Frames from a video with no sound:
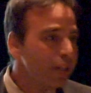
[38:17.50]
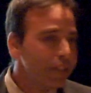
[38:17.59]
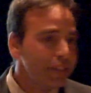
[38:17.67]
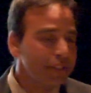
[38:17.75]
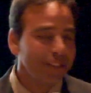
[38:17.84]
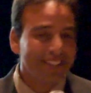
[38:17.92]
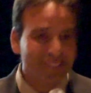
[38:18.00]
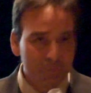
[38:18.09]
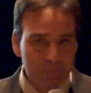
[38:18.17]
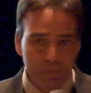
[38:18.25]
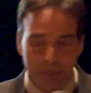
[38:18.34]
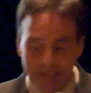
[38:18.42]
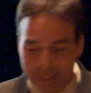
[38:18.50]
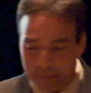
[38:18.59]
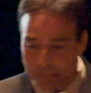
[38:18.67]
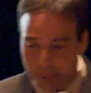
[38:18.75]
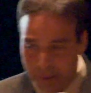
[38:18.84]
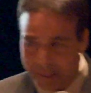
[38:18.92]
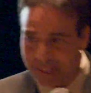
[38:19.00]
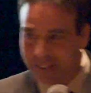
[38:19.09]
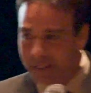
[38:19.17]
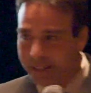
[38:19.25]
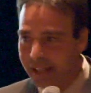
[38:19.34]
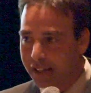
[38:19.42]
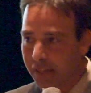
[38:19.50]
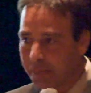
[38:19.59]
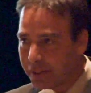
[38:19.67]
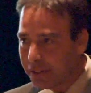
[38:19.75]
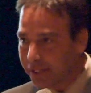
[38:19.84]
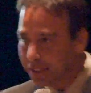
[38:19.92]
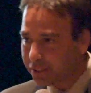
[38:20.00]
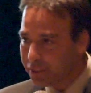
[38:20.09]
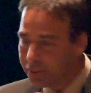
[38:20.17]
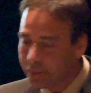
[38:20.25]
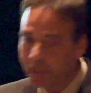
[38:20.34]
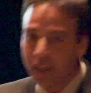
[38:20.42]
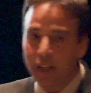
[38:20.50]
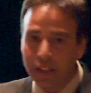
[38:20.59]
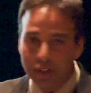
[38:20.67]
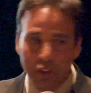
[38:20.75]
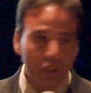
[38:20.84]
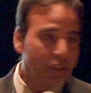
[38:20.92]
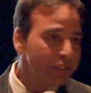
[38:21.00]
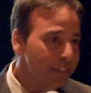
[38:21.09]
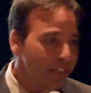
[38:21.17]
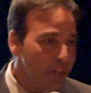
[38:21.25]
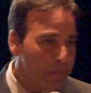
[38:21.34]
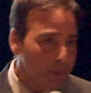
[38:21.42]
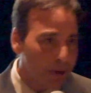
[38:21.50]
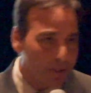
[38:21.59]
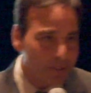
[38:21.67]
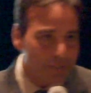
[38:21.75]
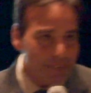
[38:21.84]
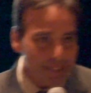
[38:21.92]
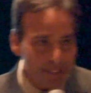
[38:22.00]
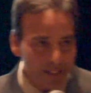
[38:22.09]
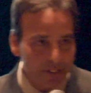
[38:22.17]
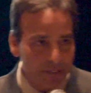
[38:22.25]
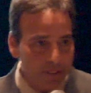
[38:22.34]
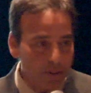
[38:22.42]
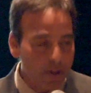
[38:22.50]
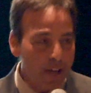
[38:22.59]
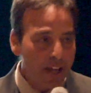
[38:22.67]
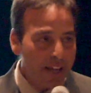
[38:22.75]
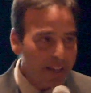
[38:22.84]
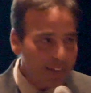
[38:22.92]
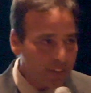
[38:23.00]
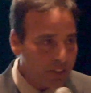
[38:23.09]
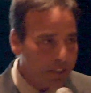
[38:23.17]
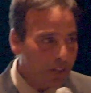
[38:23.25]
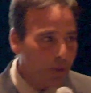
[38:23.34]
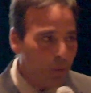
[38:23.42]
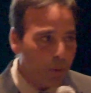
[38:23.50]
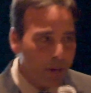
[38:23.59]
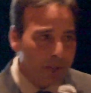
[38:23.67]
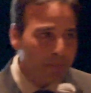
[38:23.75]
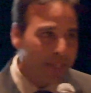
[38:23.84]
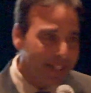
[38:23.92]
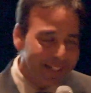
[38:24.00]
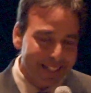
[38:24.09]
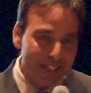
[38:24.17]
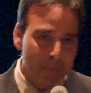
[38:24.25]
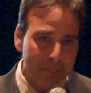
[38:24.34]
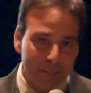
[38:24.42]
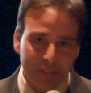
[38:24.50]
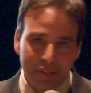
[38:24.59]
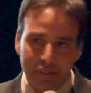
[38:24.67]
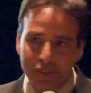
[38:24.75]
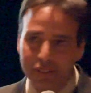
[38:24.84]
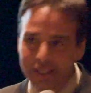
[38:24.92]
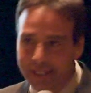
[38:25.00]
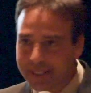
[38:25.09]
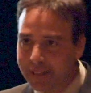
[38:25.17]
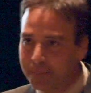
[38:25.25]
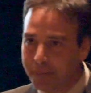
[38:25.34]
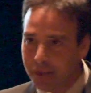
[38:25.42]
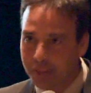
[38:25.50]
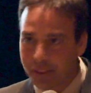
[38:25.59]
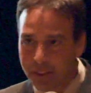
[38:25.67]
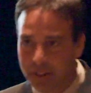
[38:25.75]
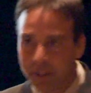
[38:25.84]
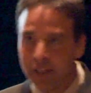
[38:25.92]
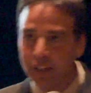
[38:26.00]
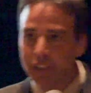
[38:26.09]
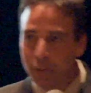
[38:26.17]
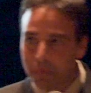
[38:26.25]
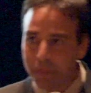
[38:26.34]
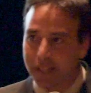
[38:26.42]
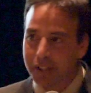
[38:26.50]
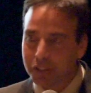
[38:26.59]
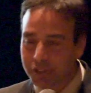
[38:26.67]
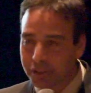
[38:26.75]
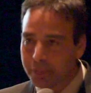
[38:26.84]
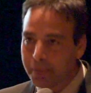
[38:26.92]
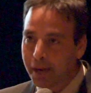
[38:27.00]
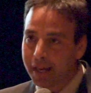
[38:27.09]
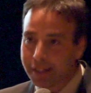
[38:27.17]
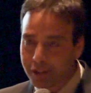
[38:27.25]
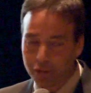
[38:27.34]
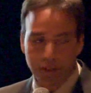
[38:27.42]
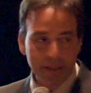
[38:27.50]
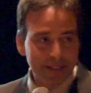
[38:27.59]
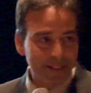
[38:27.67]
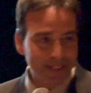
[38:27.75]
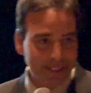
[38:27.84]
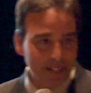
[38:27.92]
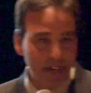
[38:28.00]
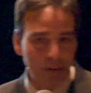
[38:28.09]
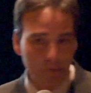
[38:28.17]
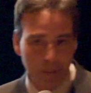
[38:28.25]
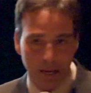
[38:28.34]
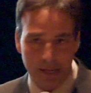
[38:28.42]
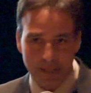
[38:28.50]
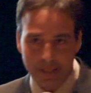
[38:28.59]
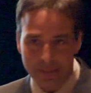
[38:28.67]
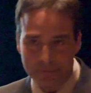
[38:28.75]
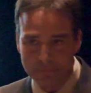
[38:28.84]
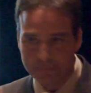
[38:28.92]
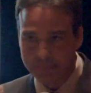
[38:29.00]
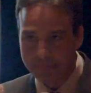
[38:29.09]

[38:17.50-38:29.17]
willing to put some personal accountability to, turn to that partner next to you, and share, what am I going to commit to do the next month to make sure my stress does not rise?